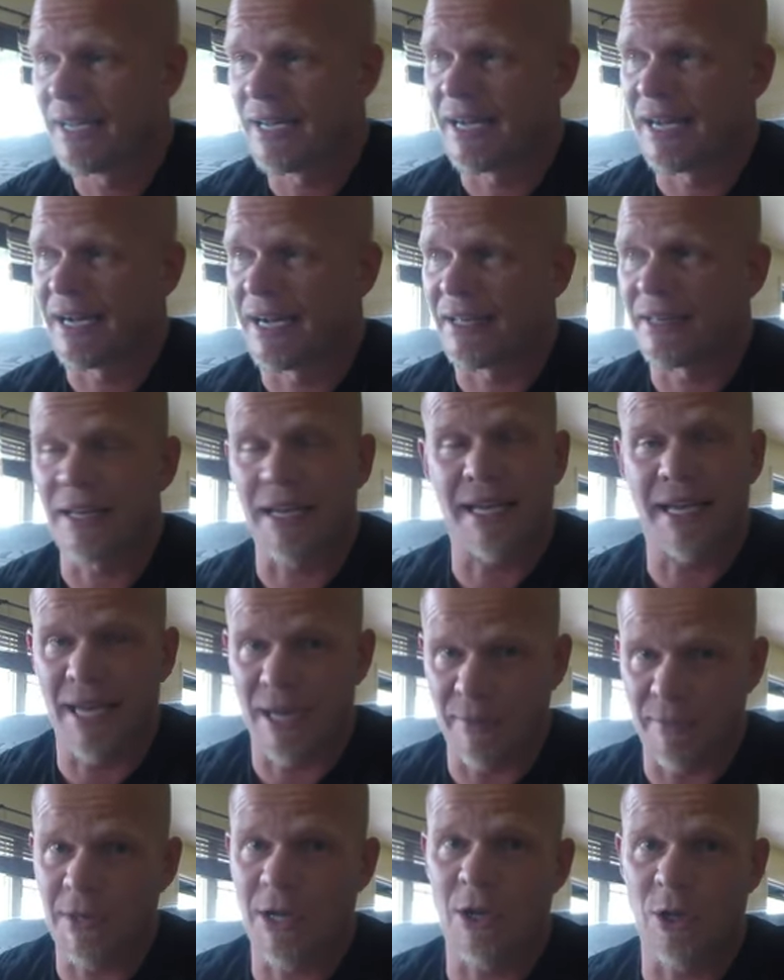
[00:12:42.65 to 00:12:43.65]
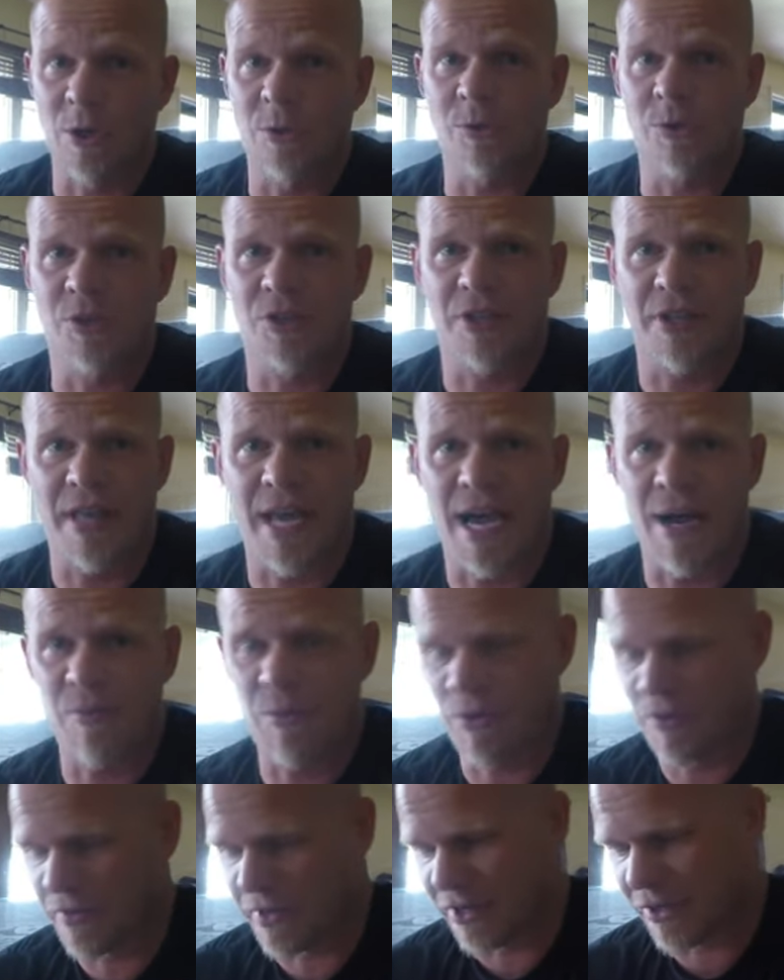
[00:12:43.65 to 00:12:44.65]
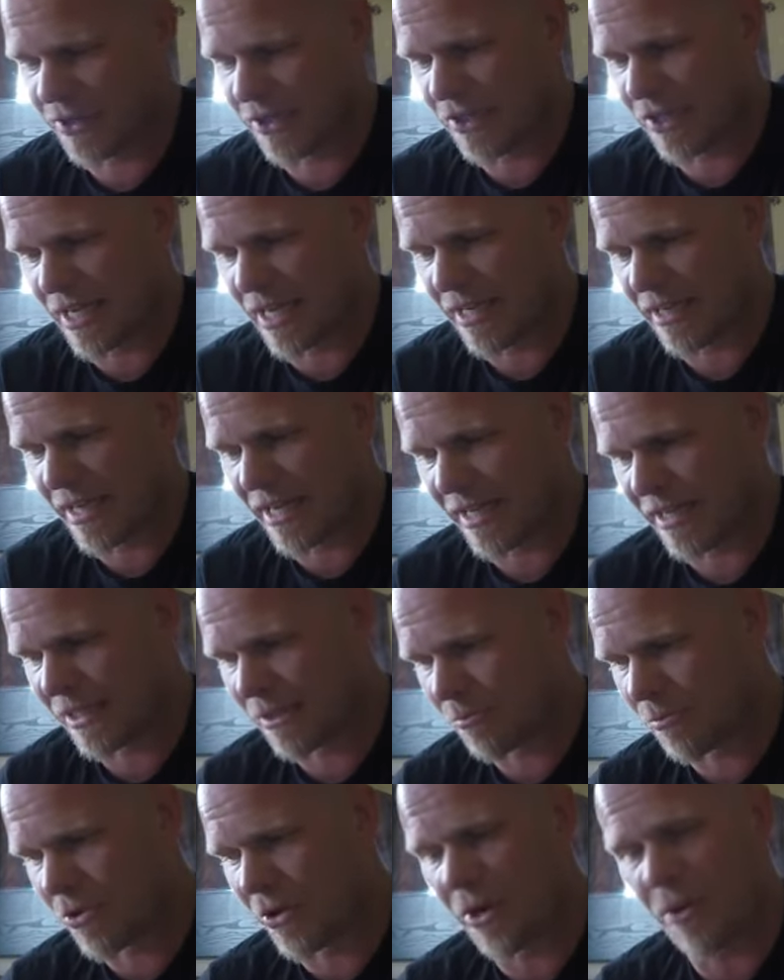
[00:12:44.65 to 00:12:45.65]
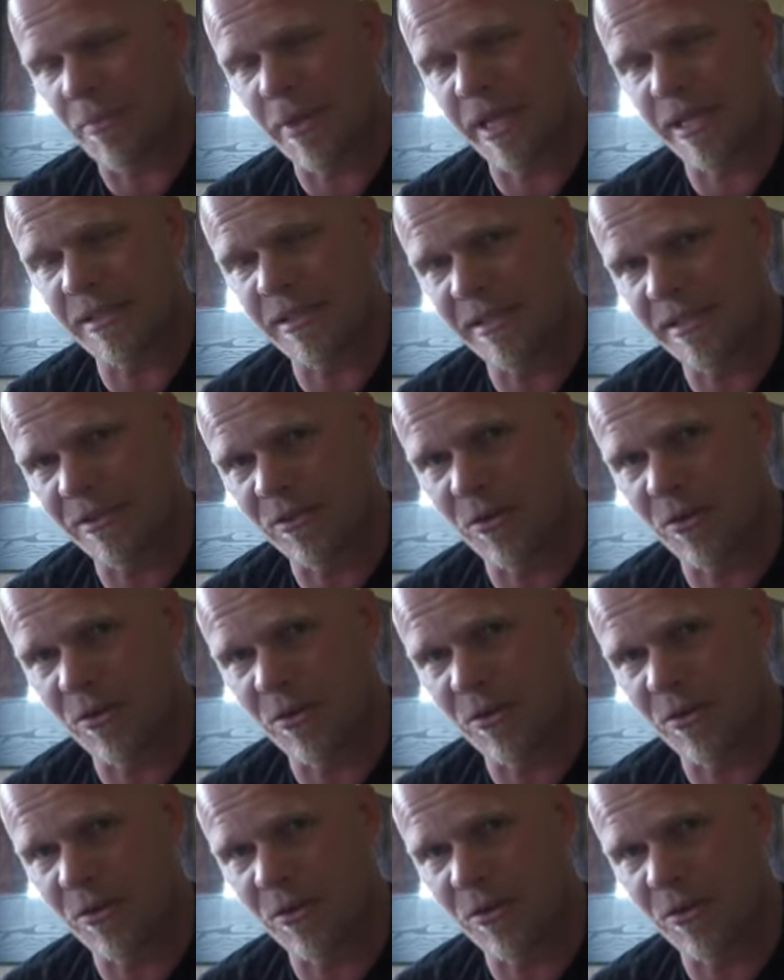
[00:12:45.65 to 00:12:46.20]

that came close to that one there. So that is pretty amazing.